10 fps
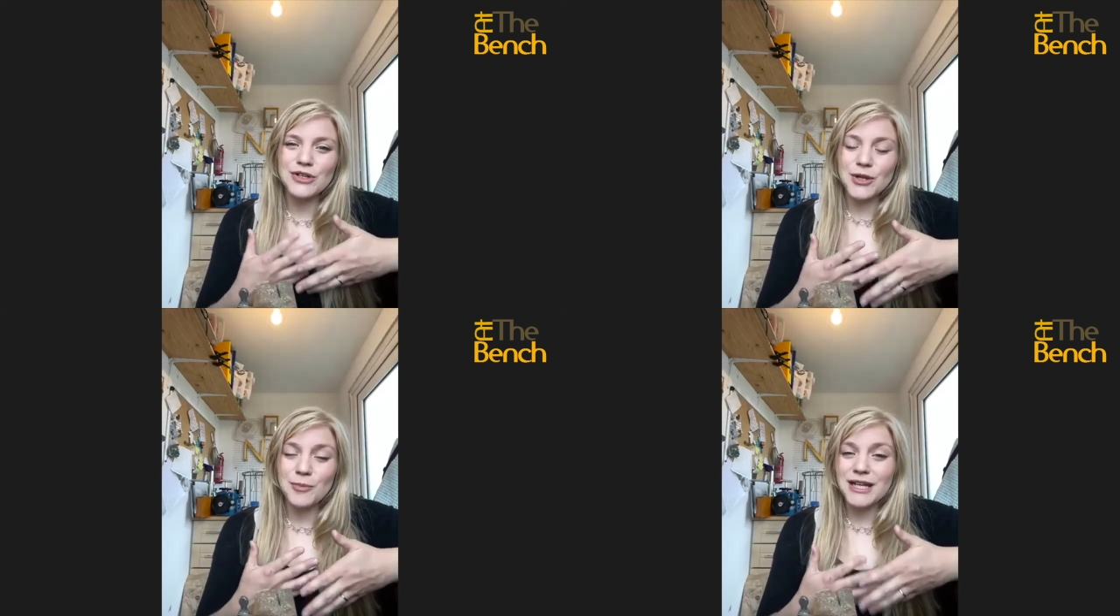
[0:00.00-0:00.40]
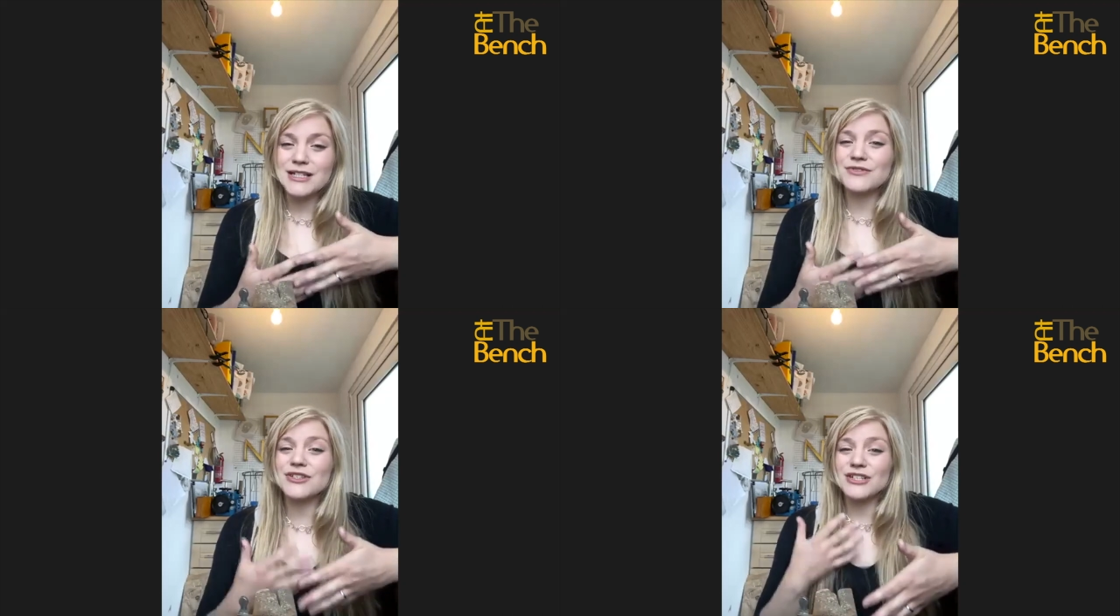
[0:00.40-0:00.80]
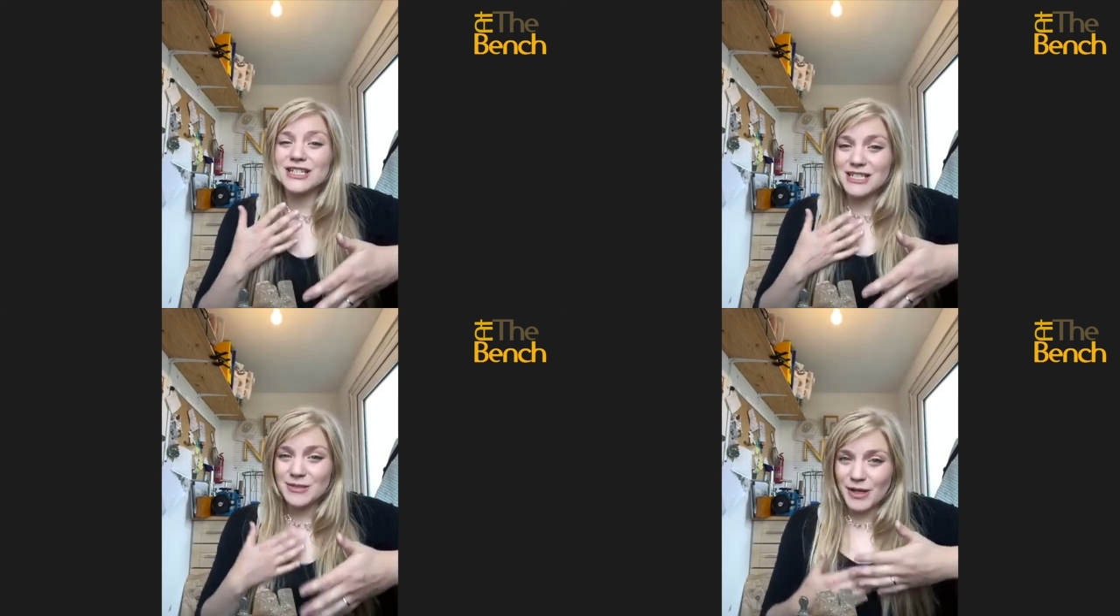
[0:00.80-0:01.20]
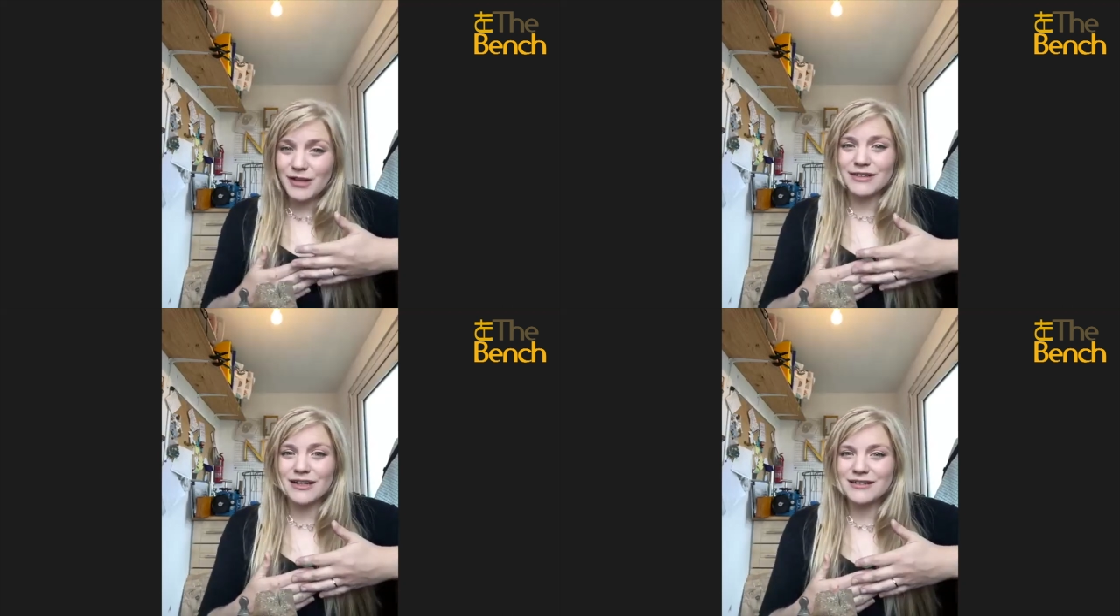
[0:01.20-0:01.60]
a place of such
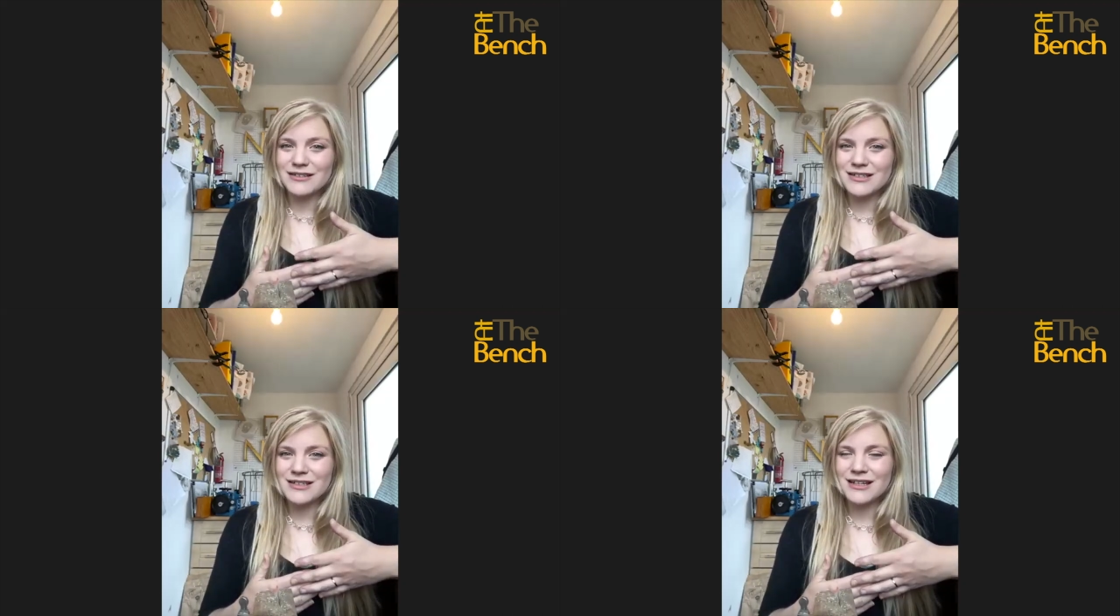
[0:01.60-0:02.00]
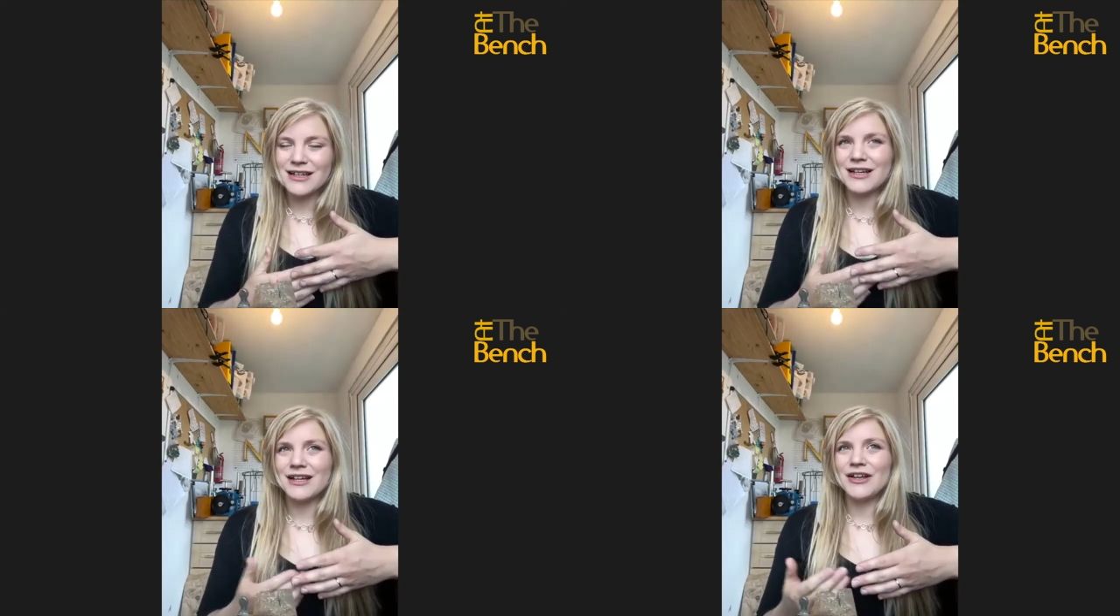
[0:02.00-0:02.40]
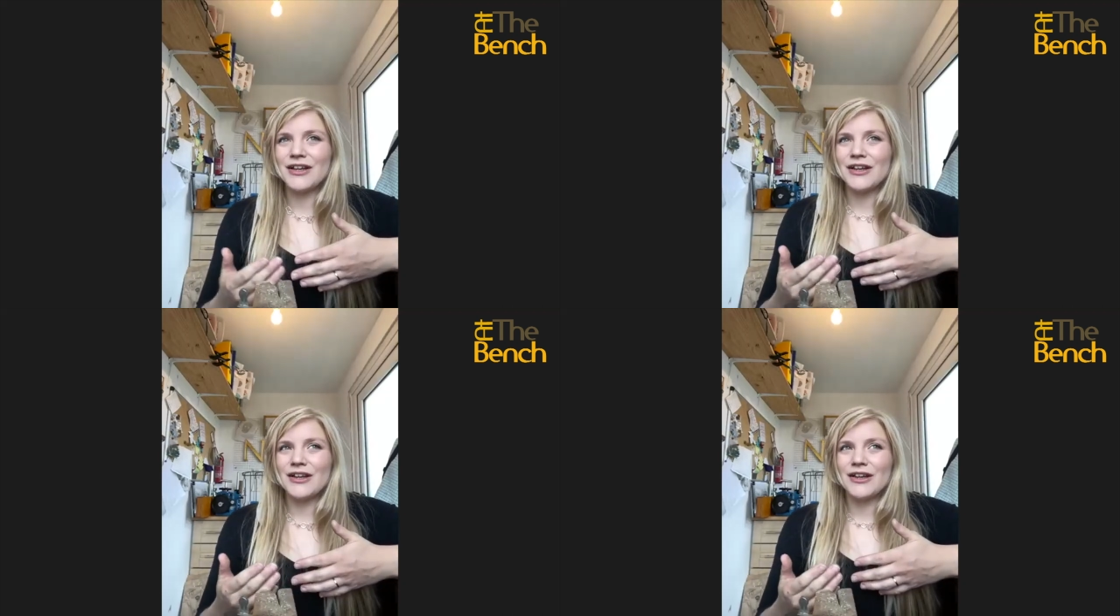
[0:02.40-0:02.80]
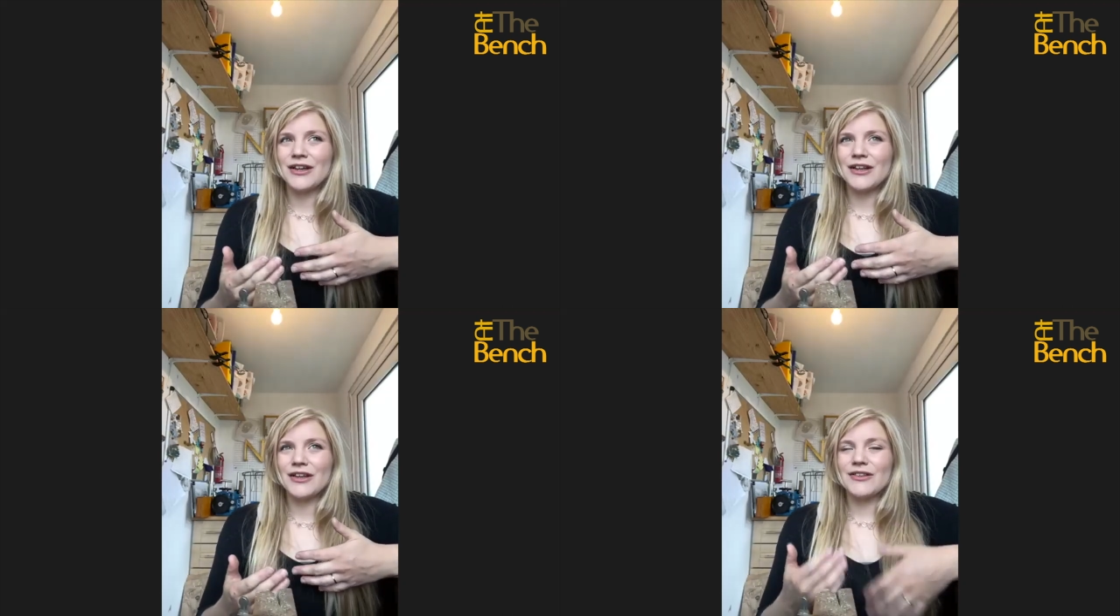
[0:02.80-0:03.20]
experience
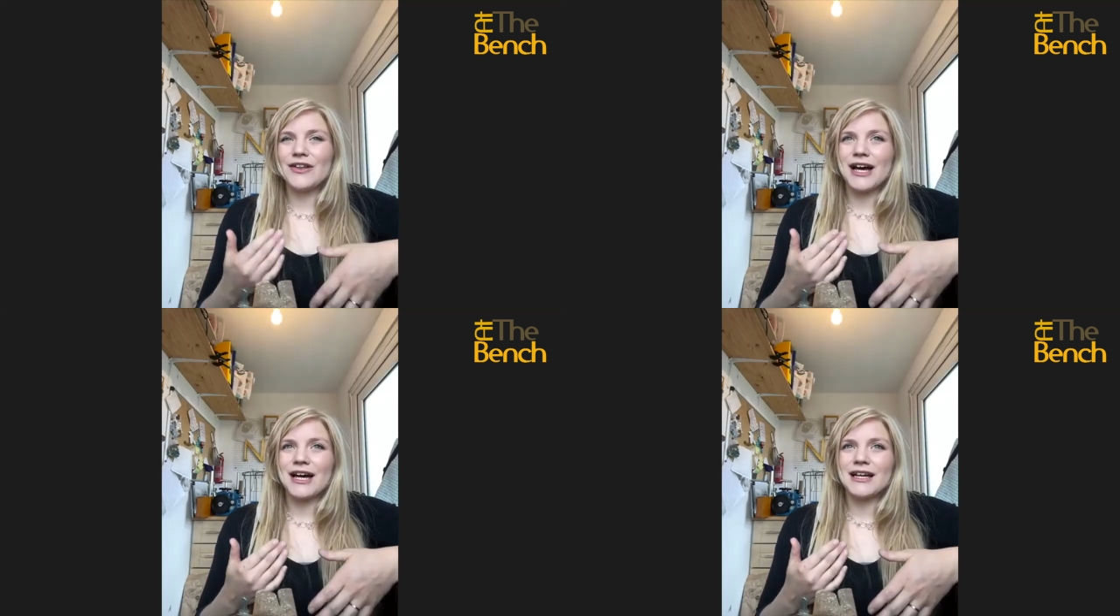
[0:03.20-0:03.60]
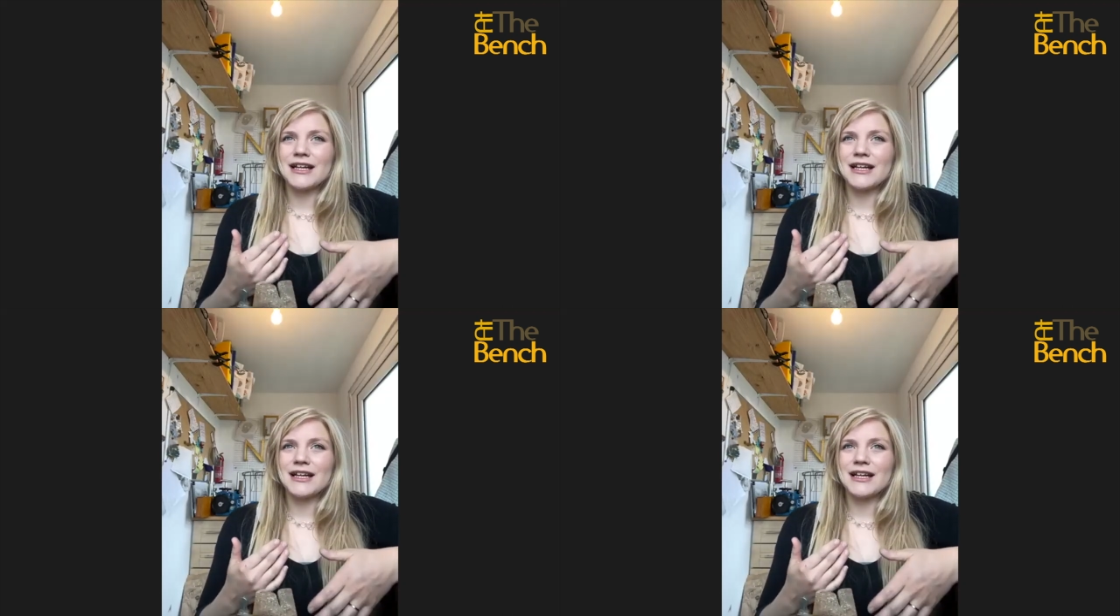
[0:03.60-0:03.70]
that